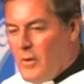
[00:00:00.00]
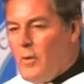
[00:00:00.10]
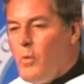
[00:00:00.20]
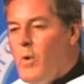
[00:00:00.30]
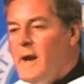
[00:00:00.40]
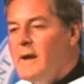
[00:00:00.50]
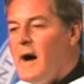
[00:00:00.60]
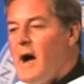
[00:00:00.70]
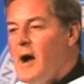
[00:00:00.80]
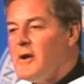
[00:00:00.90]
What
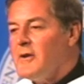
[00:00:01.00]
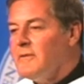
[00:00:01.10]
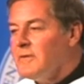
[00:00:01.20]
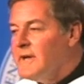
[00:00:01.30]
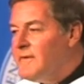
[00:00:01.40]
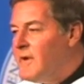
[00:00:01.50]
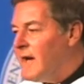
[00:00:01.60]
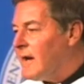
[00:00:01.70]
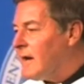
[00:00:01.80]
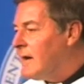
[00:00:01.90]
art of
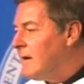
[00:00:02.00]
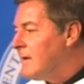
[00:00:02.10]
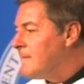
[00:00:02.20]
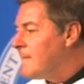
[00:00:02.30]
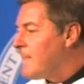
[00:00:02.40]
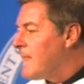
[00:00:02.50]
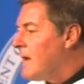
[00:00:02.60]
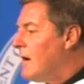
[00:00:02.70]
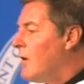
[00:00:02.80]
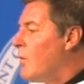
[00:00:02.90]
living,
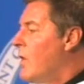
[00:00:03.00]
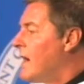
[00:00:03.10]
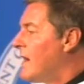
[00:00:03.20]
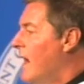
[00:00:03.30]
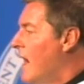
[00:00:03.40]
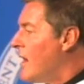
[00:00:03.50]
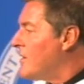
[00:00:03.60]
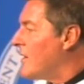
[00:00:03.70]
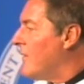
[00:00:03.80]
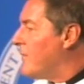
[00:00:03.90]
what
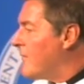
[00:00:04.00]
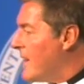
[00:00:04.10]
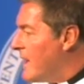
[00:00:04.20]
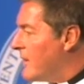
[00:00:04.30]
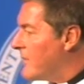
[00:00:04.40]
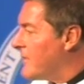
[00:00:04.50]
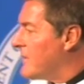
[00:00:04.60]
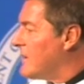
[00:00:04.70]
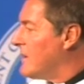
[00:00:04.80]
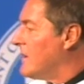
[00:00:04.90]
art of
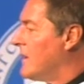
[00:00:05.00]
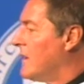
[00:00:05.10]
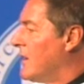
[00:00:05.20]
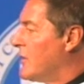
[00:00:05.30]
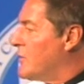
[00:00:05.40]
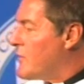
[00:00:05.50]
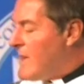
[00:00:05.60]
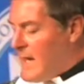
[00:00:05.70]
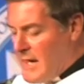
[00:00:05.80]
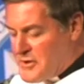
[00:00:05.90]
faith do
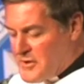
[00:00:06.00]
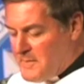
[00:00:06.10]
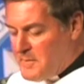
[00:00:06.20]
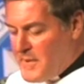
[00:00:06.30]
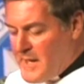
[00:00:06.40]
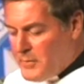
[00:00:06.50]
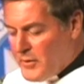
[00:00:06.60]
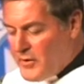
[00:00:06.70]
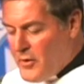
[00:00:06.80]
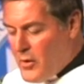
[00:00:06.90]
the Haitian people
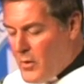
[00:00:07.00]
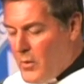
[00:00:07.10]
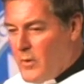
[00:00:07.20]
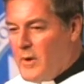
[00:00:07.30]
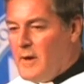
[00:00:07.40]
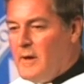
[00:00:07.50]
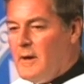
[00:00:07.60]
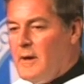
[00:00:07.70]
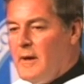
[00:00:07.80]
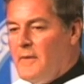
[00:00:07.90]
know
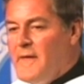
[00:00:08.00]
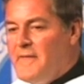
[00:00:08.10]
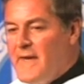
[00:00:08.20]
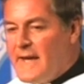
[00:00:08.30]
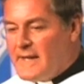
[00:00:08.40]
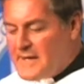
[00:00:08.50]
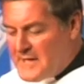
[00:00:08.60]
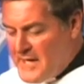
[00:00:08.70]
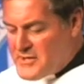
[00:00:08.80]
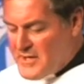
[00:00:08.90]
that they can
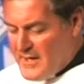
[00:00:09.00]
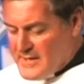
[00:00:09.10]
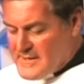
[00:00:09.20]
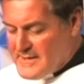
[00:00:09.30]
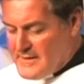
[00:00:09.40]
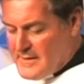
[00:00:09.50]
teach us?